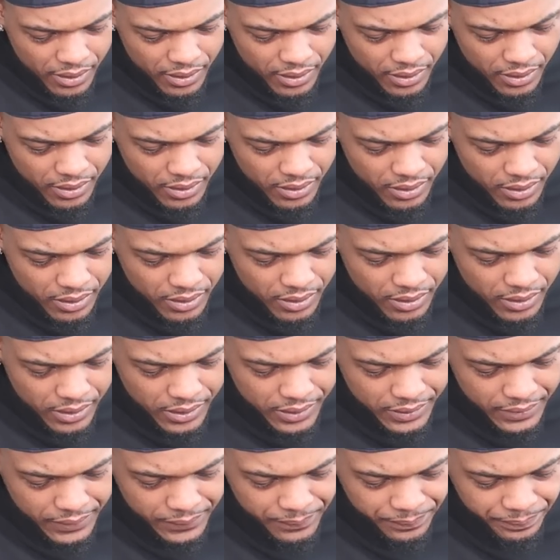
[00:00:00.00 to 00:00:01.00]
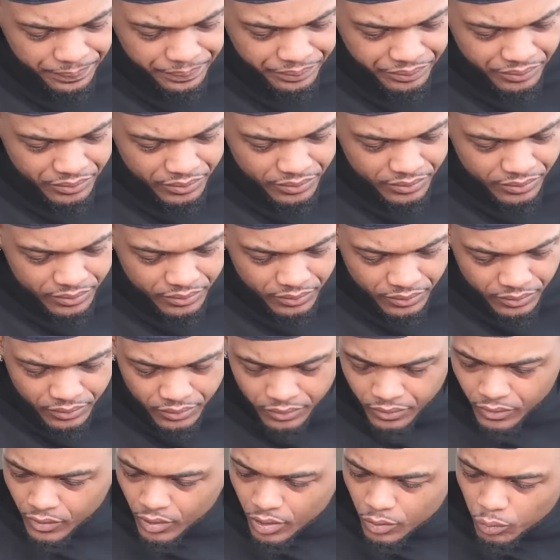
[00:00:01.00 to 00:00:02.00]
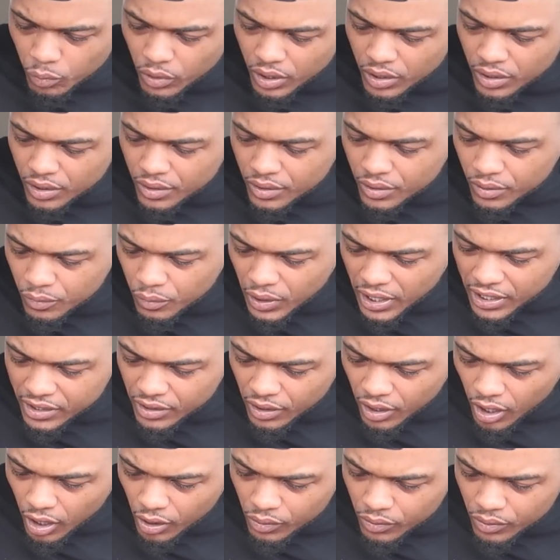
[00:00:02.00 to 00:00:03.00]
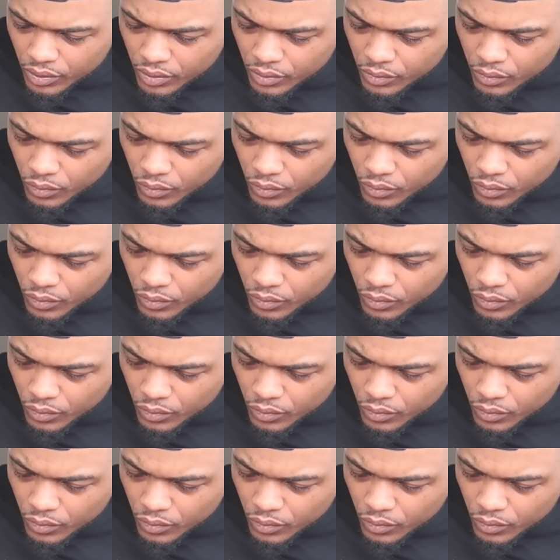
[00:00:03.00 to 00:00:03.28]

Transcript: babe. girl. Hi, babe. What? what? Oh,